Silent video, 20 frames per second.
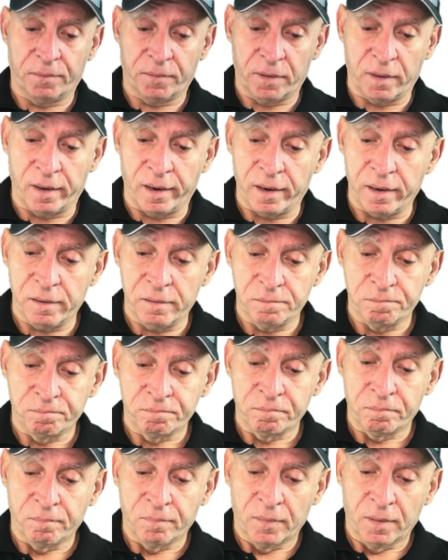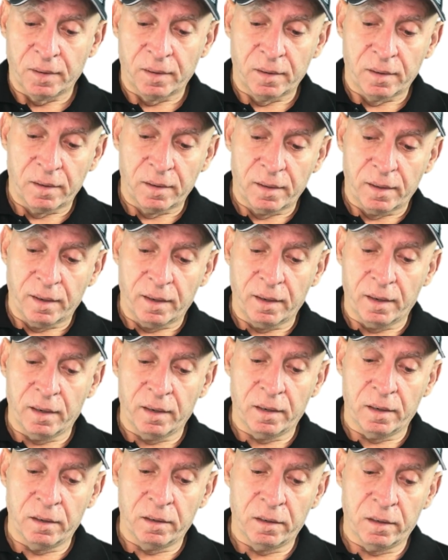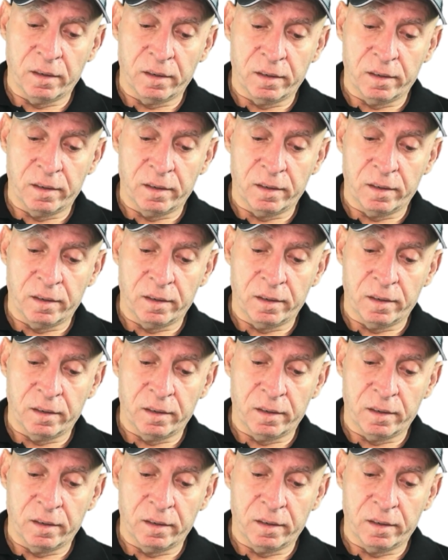okay? And